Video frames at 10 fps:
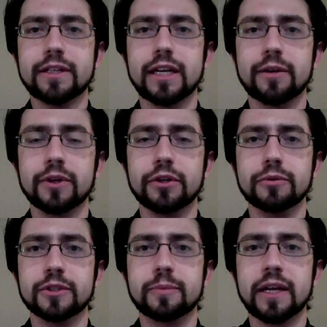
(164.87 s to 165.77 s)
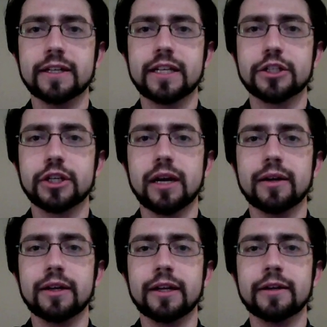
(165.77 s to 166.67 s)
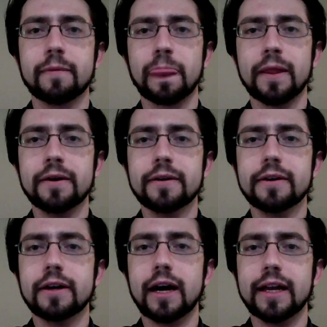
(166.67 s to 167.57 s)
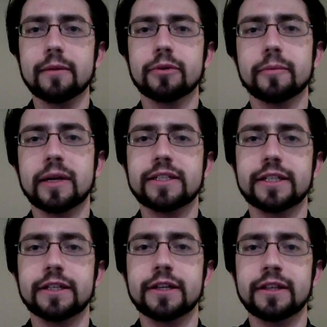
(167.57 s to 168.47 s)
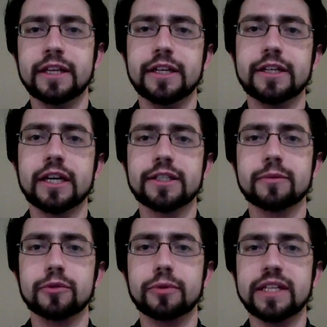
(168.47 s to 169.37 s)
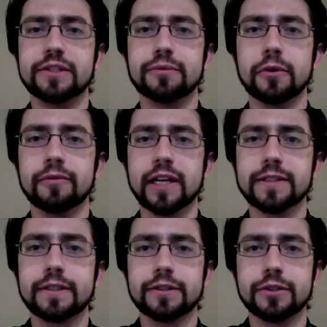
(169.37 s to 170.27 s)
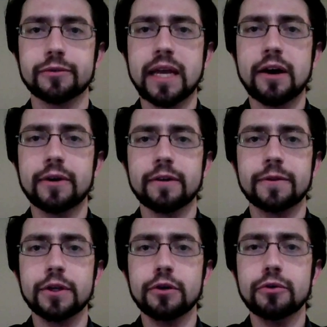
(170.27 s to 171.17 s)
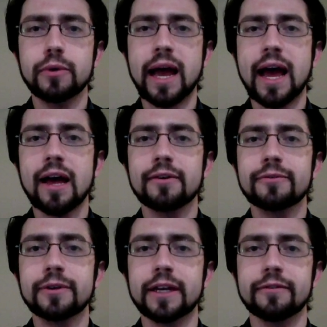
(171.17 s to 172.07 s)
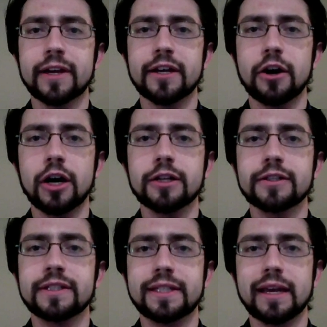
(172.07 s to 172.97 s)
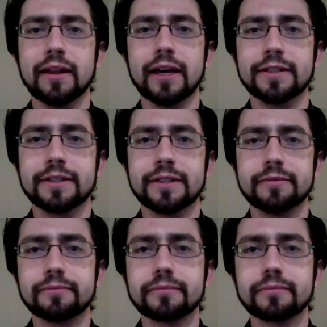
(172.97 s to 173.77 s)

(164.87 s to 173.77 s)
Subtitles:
to anyone who was paying attention, I implemented the custom tweets for events. So now if you have an event on CLS,